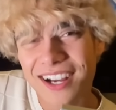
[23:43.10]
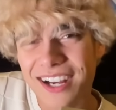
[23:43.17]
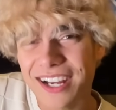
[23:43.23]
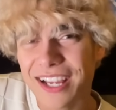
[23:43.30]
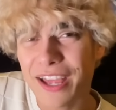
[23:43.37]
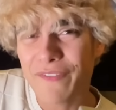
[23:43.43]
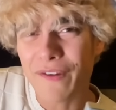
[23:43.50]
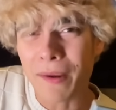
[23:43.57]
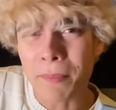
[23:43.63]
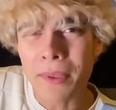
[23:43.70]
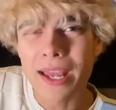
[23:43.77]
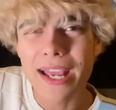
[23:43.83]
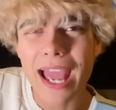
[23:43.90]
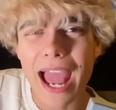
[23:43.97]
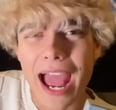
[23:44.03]
If I'm
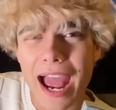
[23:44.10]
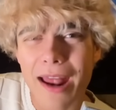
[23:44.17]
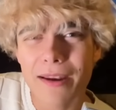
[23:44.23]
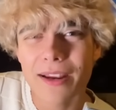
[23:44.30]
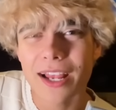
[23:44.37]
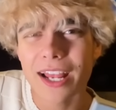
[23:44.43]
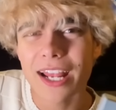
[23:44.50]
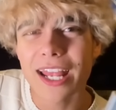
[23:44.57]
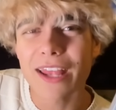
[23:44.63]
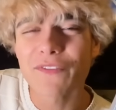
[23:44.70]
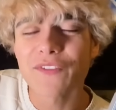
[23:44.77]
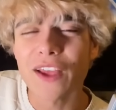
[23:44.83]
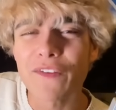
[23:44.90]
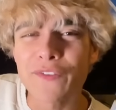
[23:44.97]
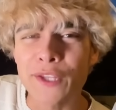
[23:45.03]
like
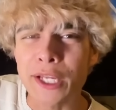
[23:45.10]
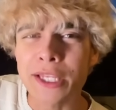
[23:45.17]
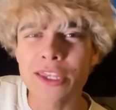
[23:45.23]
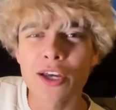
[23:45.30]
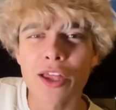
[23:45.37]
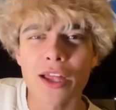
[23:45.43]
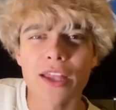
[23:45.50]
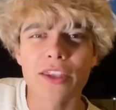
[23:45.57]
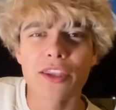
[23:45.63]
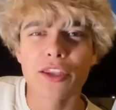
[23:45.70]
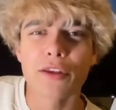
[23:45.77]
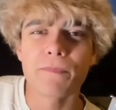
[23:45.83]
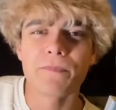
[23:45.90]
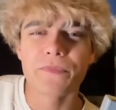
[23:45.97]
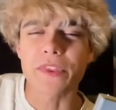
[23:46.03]
if like
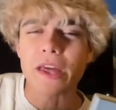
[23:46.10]
the